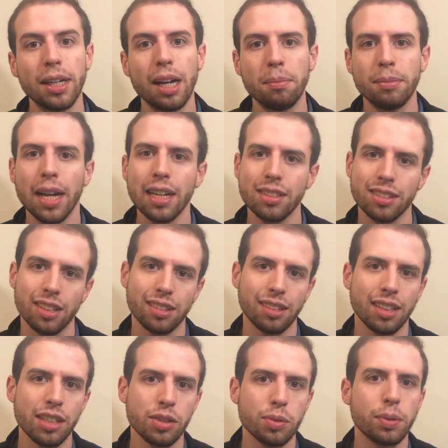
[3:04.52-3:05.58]
up next on the
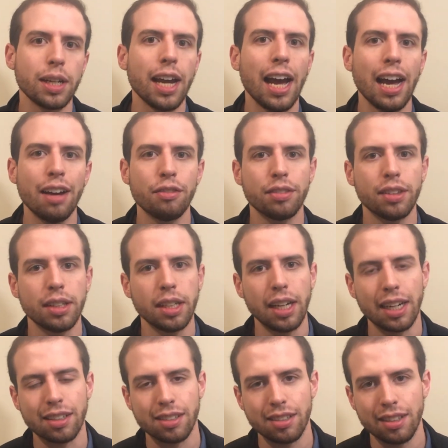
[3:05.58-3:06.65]
list, we have the
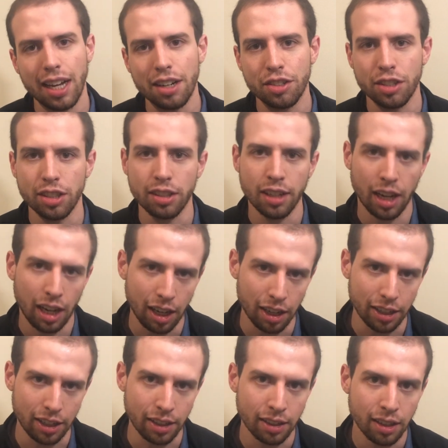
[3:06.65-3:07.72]
extension
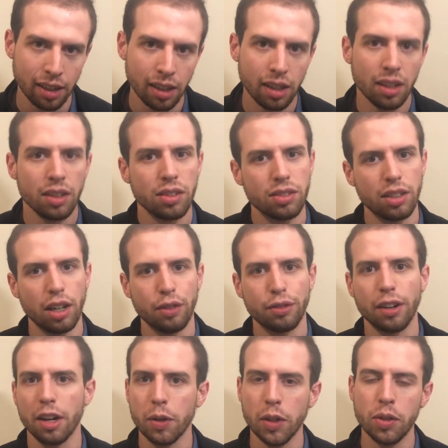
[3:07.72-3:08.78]
Honey. So for
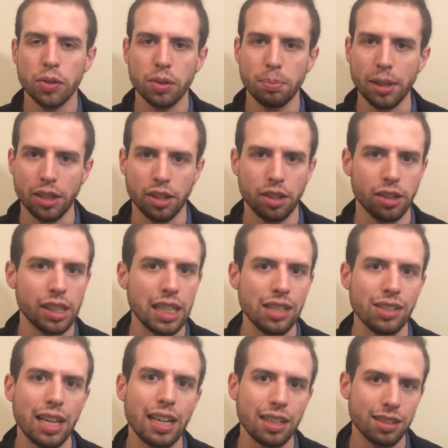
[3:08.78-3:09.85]
anyone who's a bit
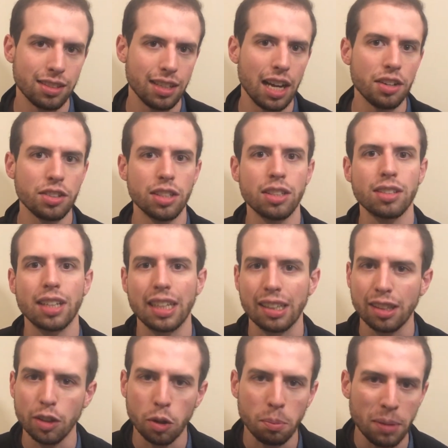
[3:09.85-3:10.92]
curious, an extension is like a
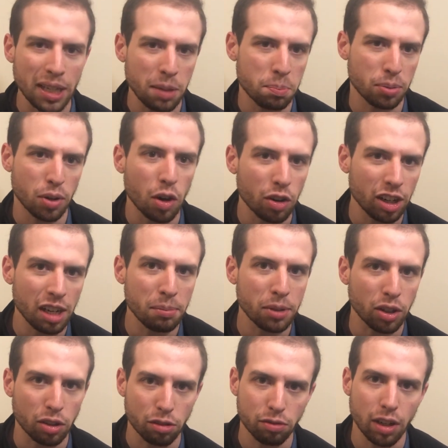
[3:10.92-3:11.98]
little mini program
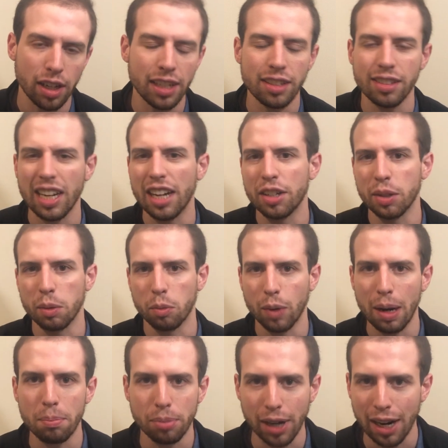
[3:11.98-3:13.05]
that'll run inside your
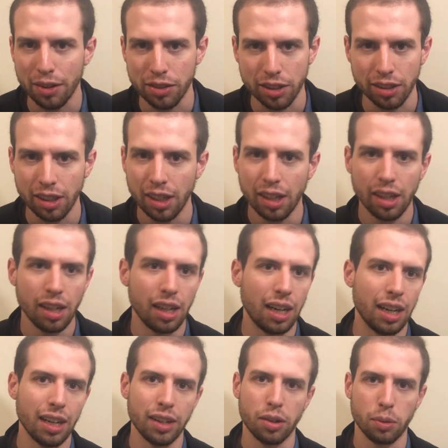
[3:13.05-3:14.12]
web browser.
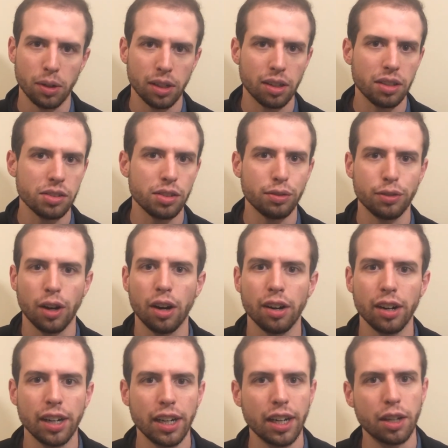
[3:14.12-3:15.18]
It'll work on
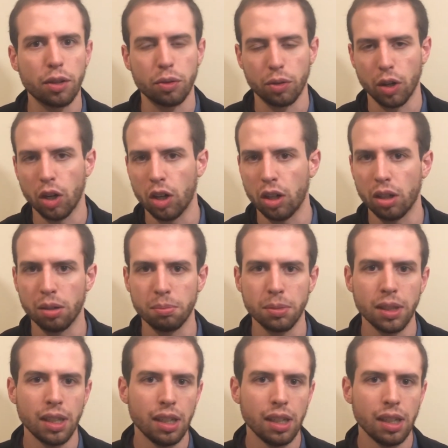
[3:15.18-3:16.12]
Safari, Chrome.